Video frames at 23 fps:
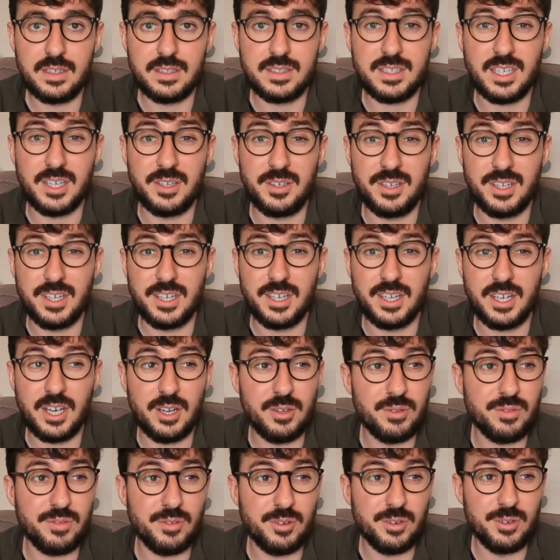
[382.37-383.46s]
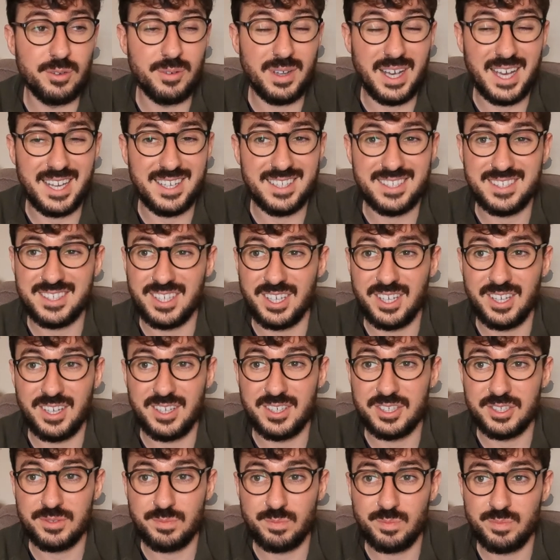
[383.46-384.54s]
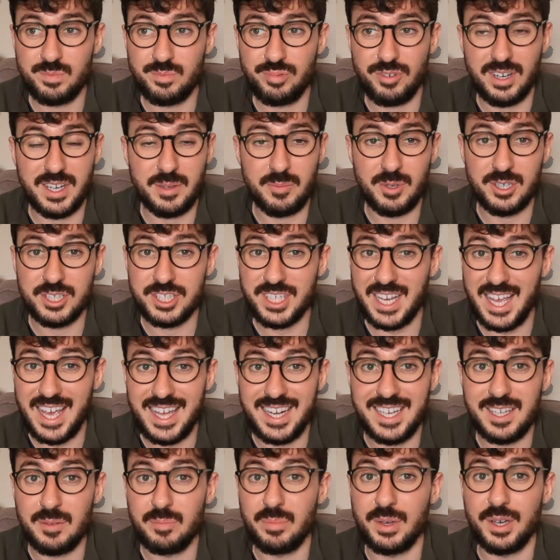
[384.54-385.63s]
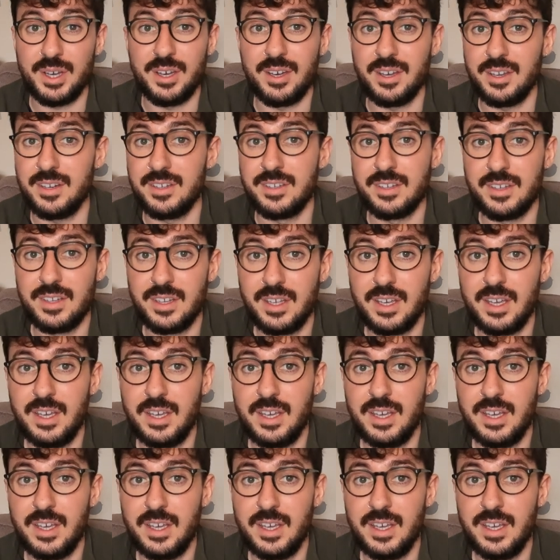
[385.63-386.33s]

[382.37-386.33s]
So you can go through and search pretty much any bird.